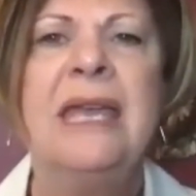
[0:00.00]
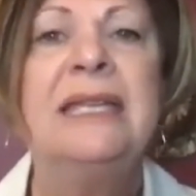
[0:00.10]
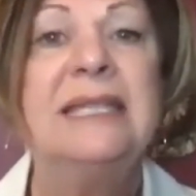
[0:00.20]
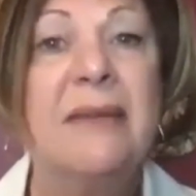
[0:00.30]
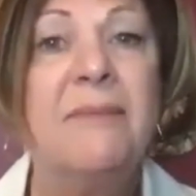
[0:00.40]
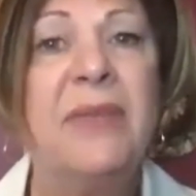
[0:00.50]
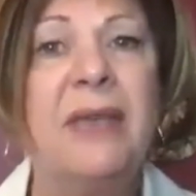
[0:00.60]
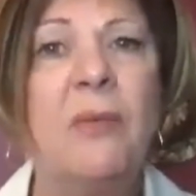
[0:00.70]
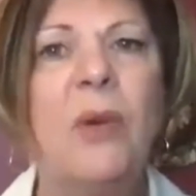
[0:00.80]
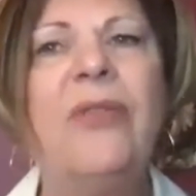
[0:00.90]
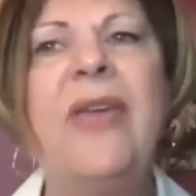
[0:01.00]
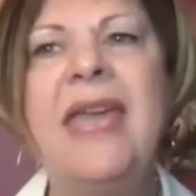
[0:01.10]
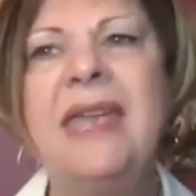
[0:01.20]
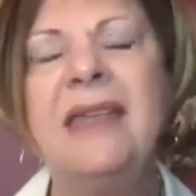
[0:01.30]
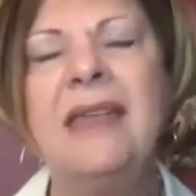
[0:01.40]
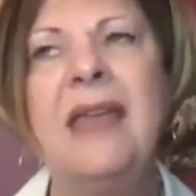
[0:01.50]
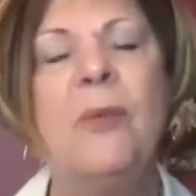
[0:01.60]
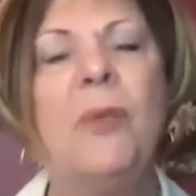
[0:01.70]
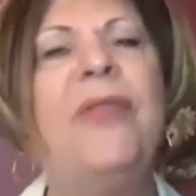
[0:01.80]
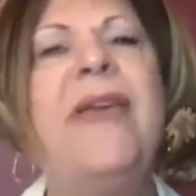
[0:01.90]
something where
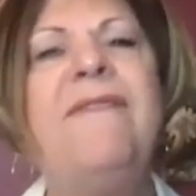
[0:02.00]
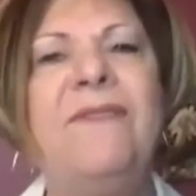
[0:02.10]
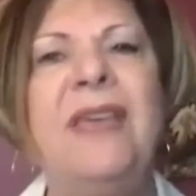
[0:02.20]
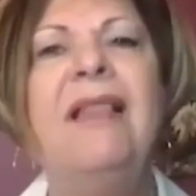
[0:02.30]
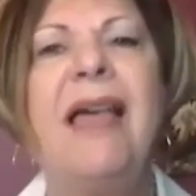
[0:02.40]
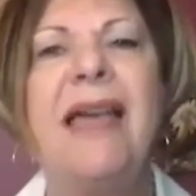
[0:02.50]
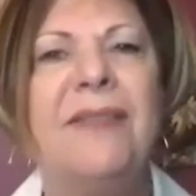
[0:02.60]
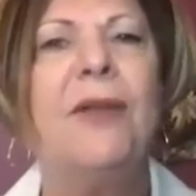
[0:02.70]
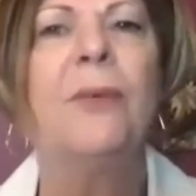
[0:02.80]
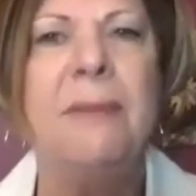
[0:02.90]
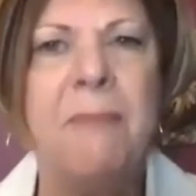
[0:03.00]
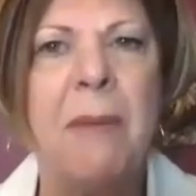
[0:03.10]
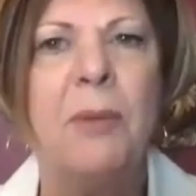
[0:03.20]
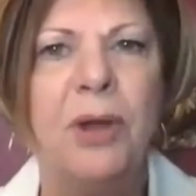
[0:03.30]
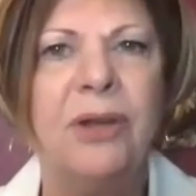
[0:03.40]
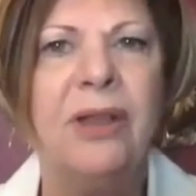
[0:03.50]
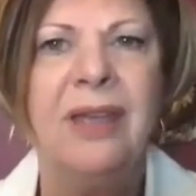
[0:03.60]
they feel like they're remembered.